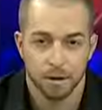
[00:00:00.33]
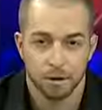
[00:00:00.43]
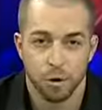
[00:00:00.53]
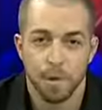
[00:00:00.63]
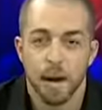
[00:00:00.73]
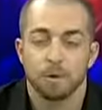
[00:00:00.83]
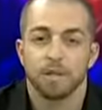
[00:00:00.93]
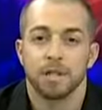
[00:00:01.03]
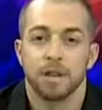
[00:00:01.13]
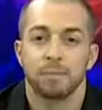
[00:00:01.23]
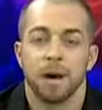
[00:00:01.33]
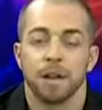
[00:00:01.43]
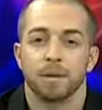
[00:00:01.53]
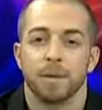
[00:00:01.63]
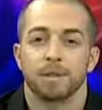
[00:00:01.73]
Joining me now is Seton
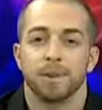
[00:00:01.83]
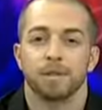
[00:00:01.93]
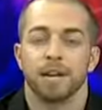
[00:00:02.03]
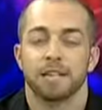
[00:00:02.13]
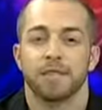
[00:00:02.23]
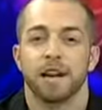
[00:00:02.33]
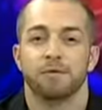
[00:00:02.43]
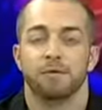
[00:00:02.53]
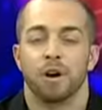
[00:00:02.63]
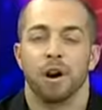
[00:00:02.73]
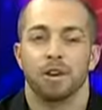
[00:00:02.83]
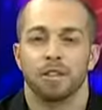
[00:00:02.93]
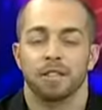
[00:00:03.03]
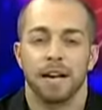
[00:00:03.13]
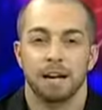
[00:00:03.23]
Motley, my special guest tonight for
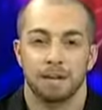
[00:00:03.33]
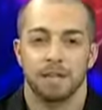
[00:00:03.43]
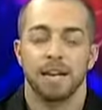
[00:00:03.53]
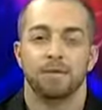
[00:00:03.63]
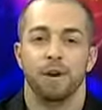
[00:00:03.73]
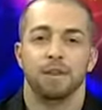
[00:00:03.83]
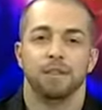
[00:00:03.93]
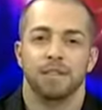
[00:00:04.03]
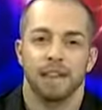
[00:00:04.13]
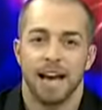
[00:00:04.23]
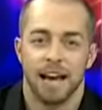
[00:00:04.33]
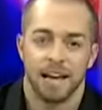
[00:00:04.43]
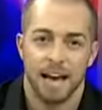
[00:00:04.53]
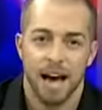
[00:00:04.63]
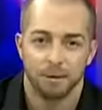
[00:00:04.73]
our de default
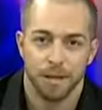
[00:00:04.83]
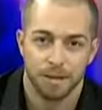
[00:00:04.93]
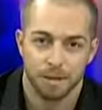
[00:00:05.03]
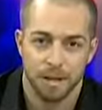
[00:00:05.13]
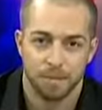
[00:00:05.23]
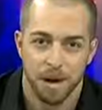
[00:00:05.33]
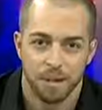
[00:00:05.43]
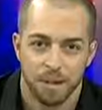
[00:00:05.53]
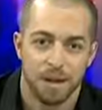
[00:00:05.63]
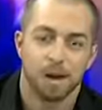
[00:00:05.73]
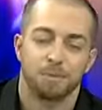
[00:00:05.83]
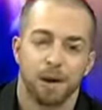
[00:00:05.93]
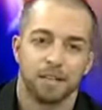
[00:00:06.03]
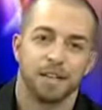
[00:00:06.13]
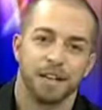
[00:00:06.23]
day countdown. Seton Motley,
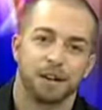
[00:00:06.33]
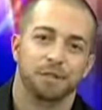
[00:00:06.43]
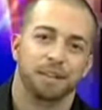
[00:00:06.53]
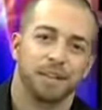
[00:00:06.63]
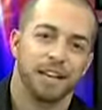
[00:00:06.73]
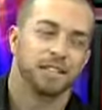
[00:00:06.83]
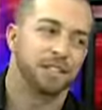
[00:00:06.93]
president of Less